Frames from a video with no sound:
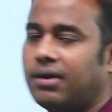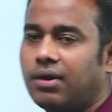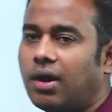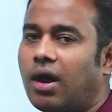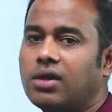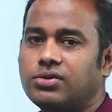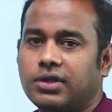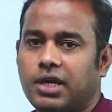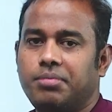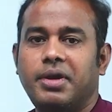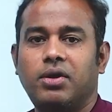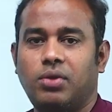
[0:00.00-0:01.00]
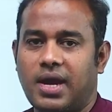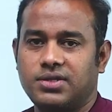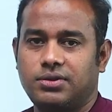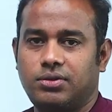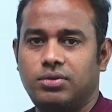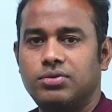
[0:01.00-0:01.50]
also can be
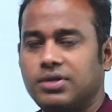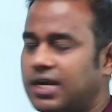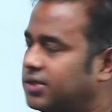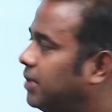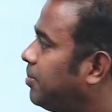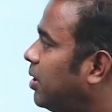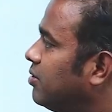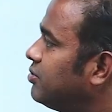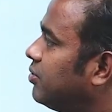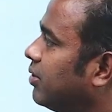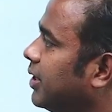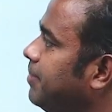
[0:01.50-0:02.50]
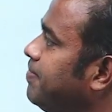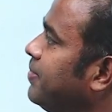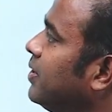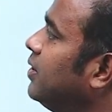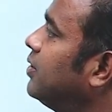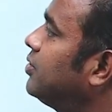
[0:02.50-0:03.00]
used as a pronouns. Okay,
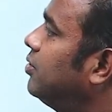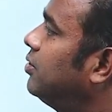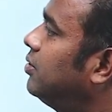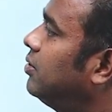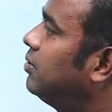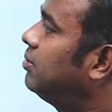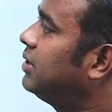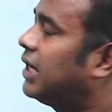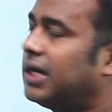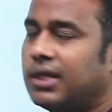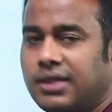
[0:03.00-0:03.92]
so generally they